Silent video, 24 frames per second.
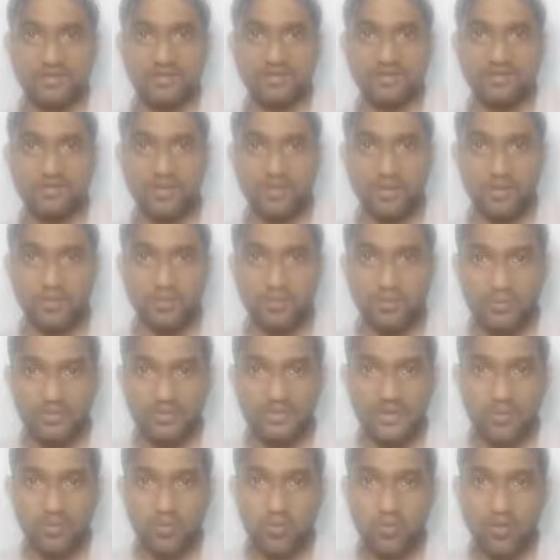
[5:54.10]
So
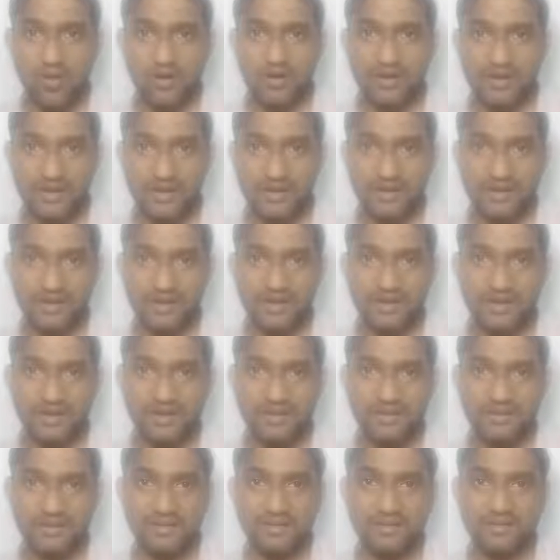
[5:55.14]
they want
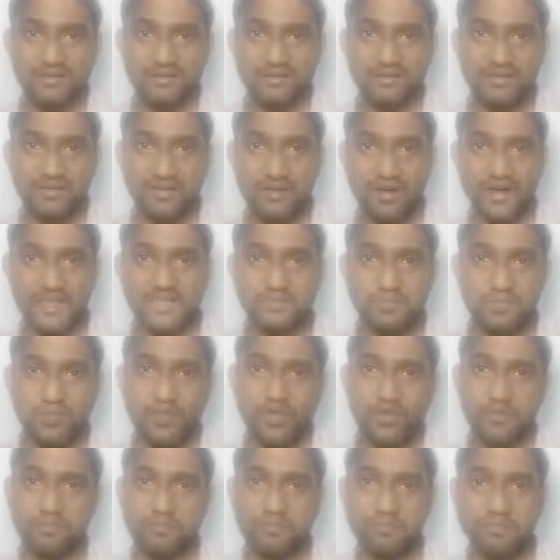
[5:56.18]
knowledge
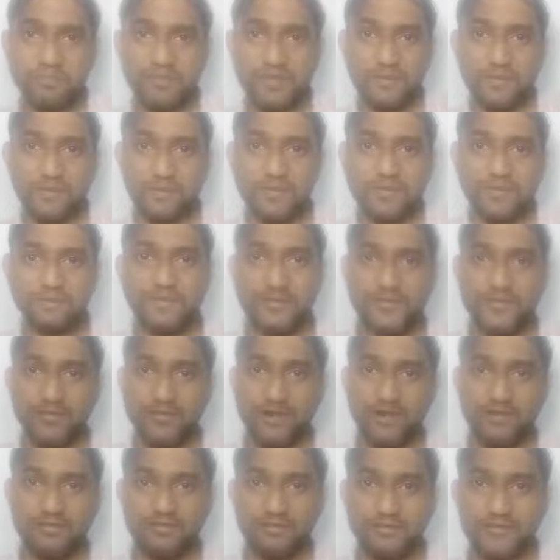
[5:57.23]
more from the
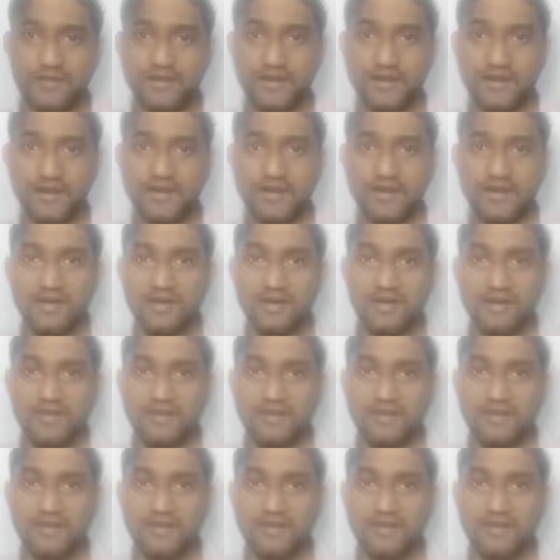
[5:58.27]
perspective of